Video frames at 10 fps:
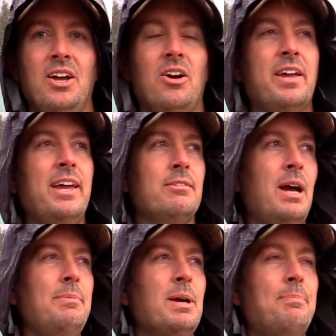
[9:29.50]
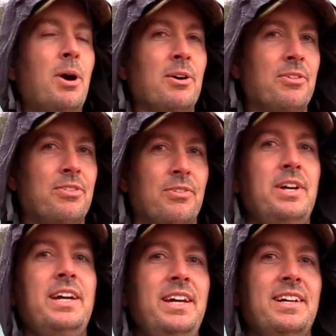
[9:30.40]
Okay, there might be a part
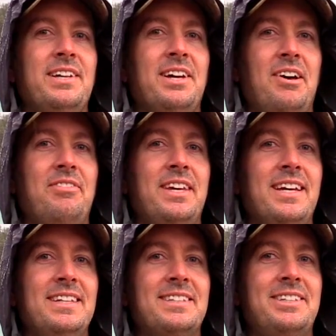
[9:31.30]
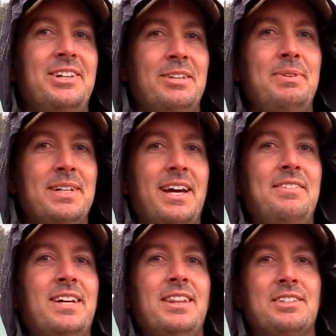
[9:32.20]
3 of this, just because I have
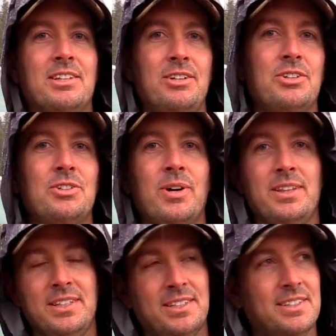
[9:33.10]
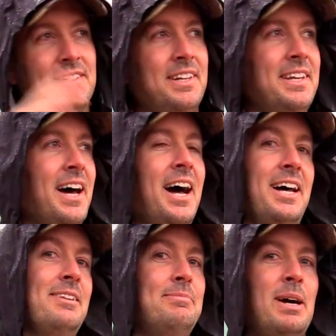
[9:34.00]
to cut this a little short. This is
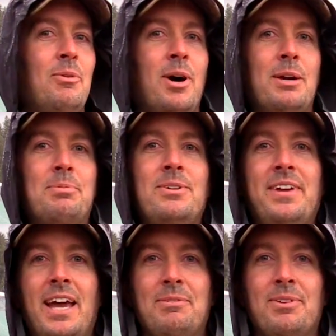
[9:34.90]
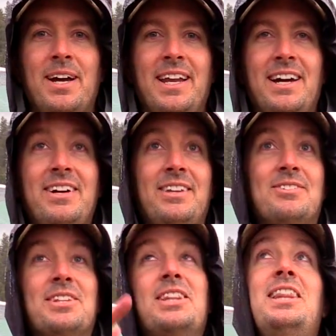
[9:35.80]
not my waterproof camera right now, and
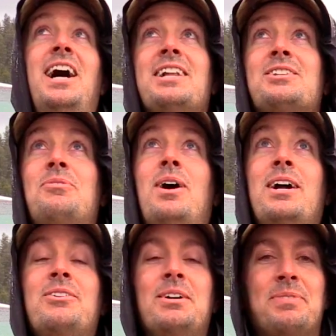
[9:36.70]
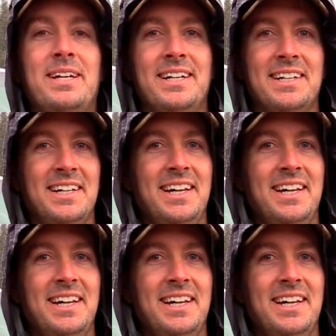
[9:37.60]
there's lots of water up there.